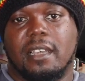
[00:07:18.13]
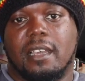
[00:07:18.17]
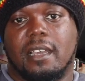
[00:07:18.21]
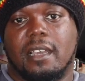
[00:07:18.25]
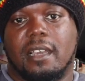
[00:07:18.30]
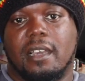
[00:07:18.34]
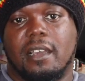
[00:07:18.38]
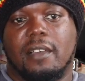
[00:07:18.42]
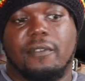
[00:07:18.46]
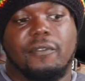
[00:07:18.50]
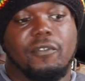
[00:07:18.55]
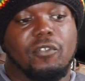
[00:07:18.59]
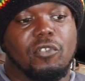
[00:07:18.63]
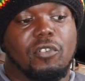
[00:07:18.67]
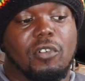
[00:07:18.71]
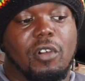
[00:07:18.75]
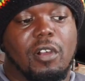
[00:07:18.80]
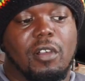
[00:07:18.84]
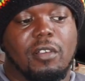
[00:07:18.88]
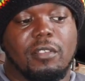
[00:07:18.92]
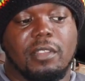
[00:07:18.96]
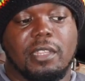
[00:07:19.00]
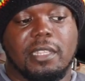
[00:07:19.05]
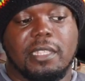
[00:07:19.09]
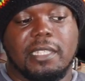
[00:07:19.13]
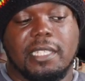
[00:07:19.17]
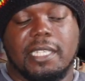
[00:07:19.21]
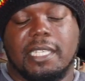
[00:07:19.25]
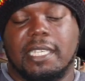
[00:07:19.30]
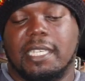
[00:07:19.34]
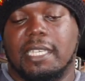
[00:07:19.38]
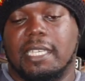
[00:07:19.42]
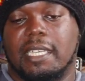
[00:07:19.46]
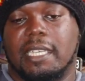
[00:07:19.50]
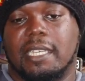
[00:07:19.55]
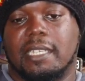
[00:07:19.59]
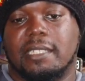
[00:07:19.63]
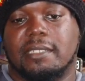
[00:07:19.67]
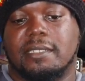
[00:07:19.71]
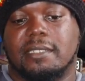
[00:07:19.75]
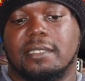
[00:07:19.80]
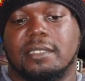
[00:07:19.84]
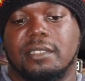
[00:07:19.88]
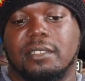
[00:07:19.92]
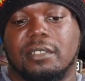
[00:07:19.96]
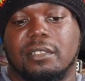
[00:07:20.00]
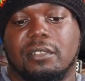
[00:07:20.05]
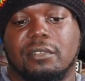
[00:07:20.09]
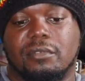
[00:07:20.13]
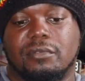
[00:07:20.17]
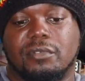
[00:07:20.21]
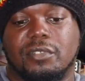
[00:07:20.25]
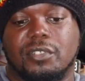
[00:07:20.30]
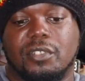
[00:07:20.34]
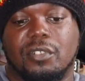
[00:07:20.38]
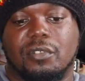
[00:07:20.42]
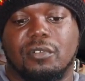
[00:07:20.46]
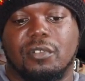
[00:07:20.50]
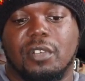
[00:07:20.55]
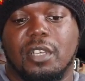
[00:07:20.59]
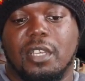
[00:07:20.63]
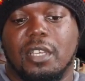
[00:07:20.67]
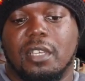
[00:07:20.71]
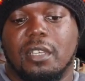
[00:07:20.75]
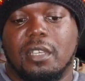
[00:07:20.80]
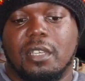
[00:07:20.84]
for all of the kids, So,